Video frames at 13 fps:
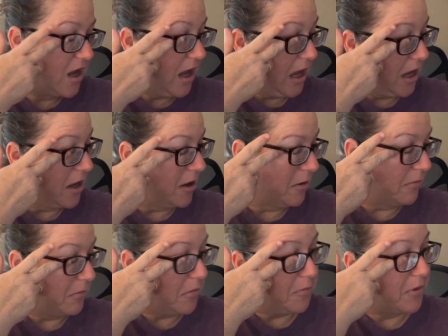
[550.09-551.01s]

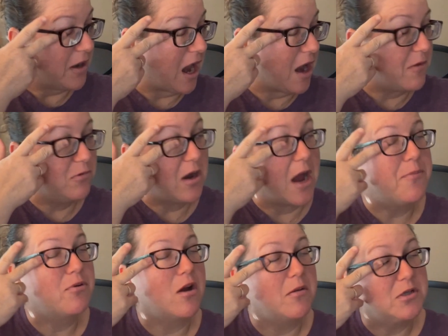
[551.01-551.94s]
But I
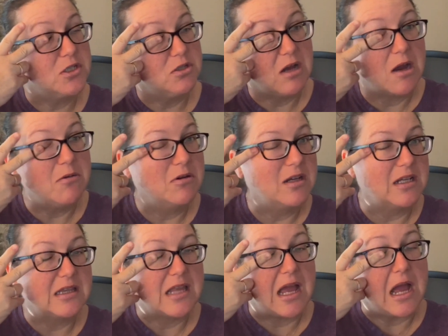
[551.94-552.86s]
promise you I will
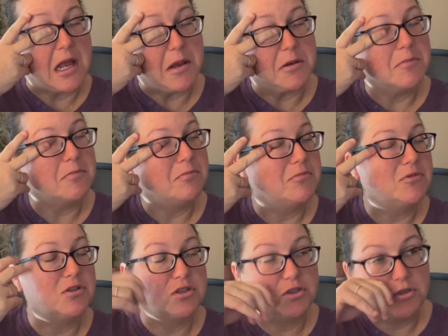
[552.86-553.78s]
get that
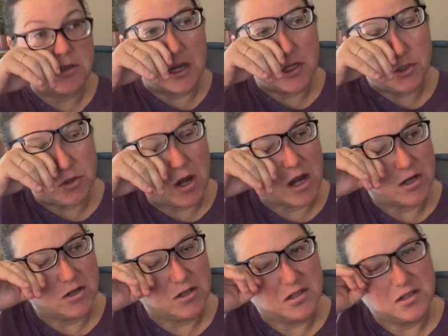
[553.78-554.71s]
debt
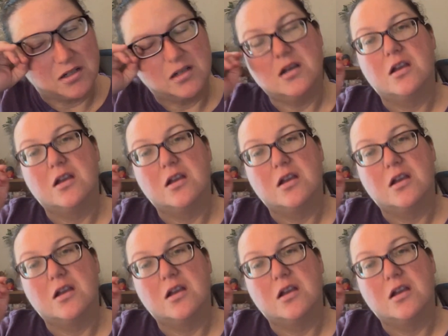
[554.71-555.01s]
tracker